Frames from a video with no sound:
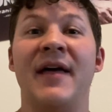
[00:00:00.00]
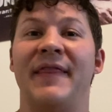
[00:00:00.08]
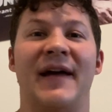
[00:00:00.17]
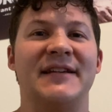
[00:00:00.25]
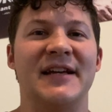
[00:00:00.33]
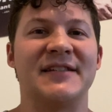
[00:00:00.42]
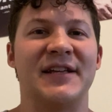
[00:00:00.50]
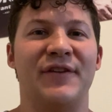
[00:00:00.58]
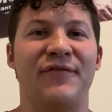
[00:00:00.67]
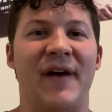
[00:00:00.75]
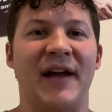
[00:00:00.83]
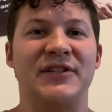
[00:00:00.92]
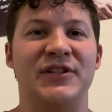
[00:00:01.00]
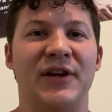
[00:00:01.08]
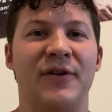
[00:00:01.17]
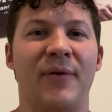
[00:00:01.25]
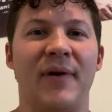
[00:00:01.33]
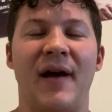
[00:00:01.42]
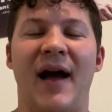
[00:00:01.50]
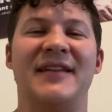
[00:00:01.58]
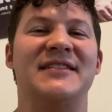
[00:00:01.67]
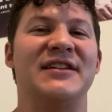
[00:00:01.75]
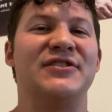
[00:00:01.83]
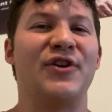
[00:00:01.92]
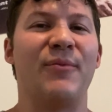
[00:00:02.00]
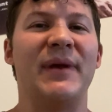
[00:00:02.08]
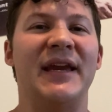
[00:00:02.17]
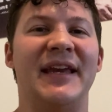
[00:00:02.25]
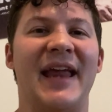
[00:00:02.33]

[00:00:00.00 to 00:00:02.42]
That doesn't affect you. I see so many